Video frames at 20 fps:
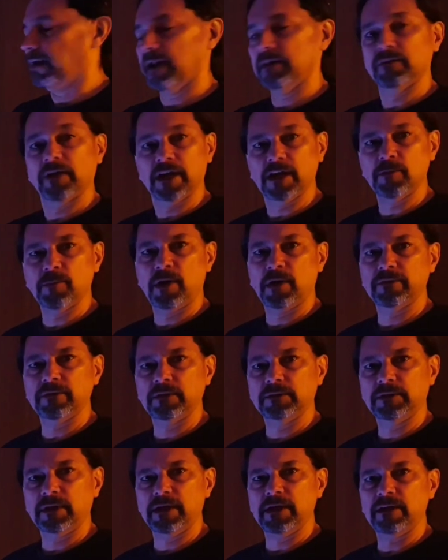I
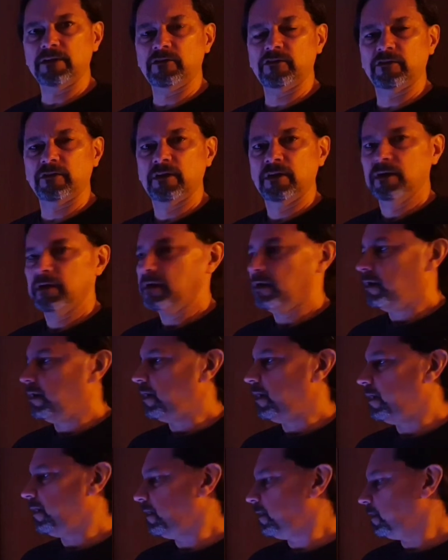like the fact
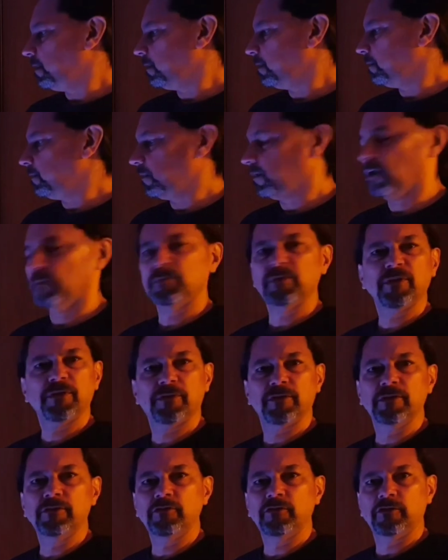that they include the
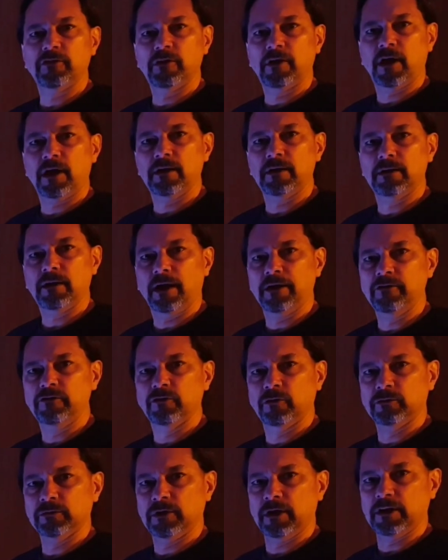mounting arm
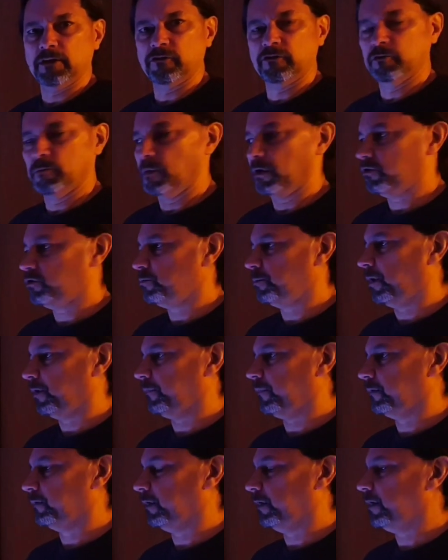with the light. That's
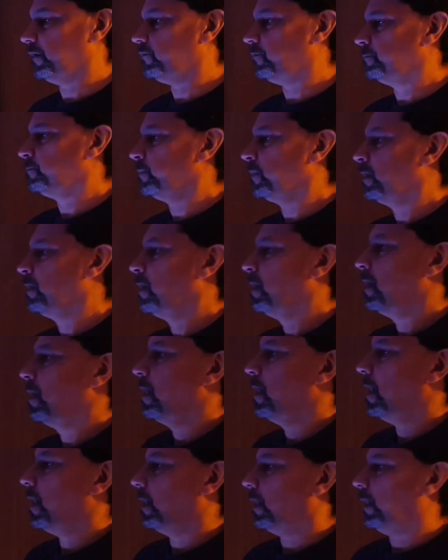very cool.
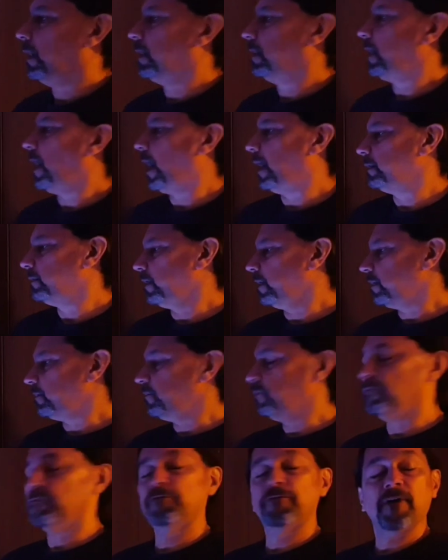I like
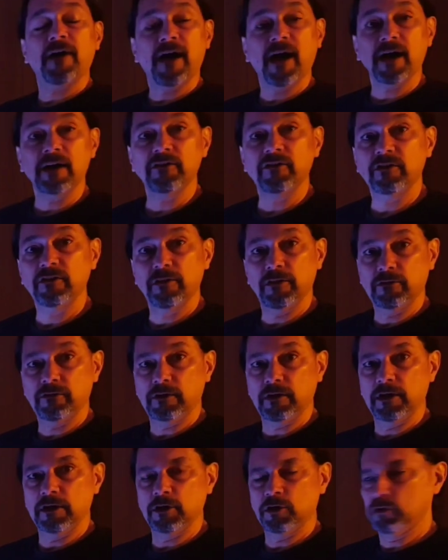the look,
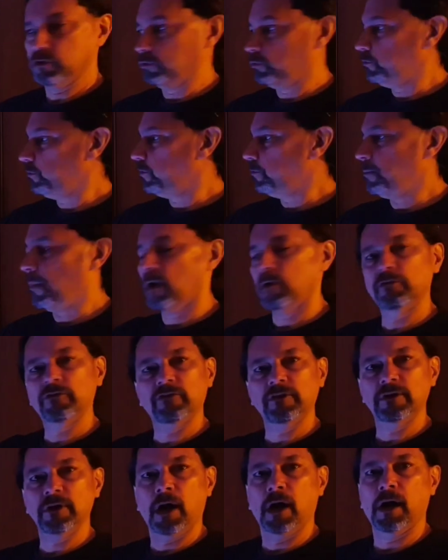the
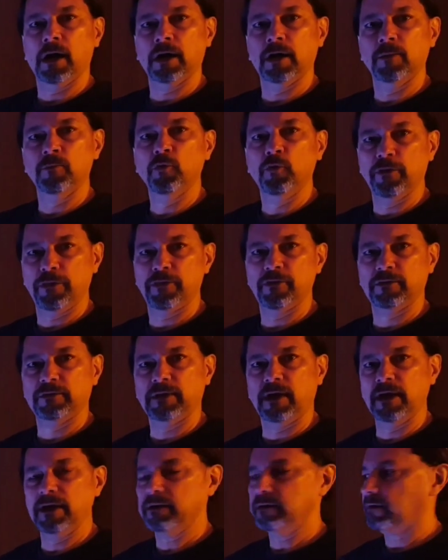sleekness, and it's a very
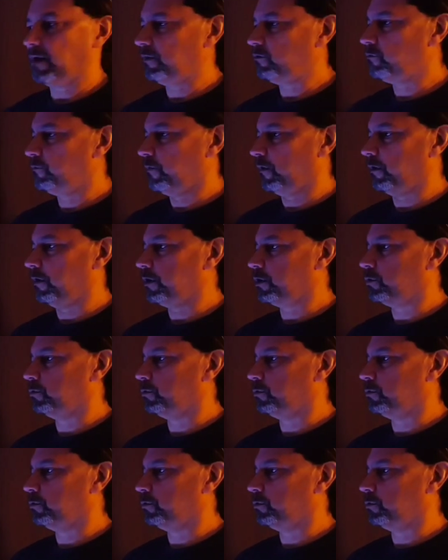compact light.